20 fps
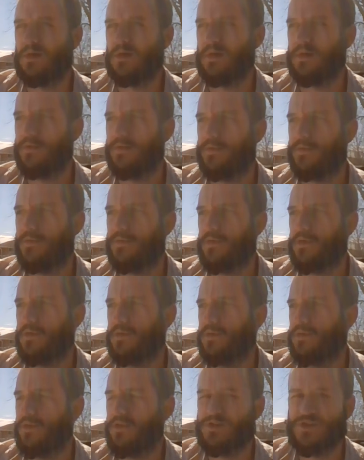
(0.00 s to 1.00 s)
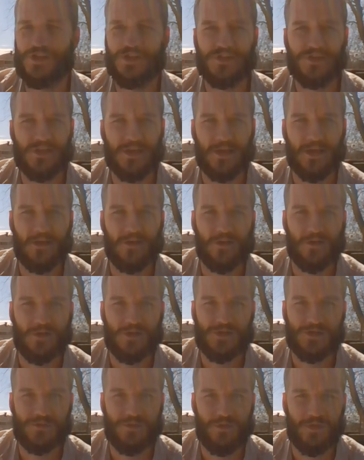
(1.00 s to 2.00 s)
the 60
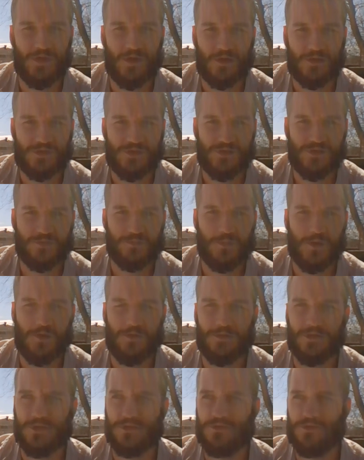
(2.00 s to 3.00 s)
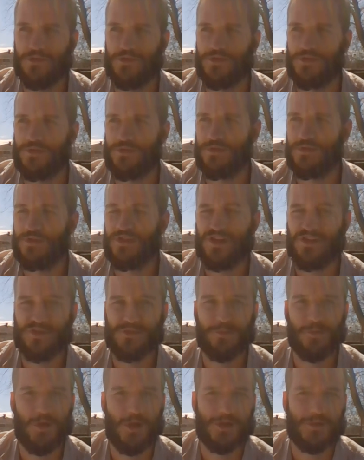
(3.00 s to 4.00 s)
gigahertz with the oxygen molecules, and it sounds
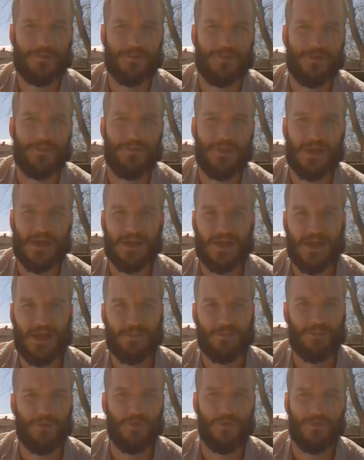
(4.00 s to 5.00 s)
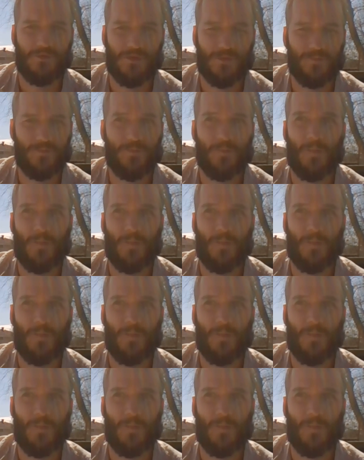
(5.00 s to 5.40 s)
possible to me. I can't prove it.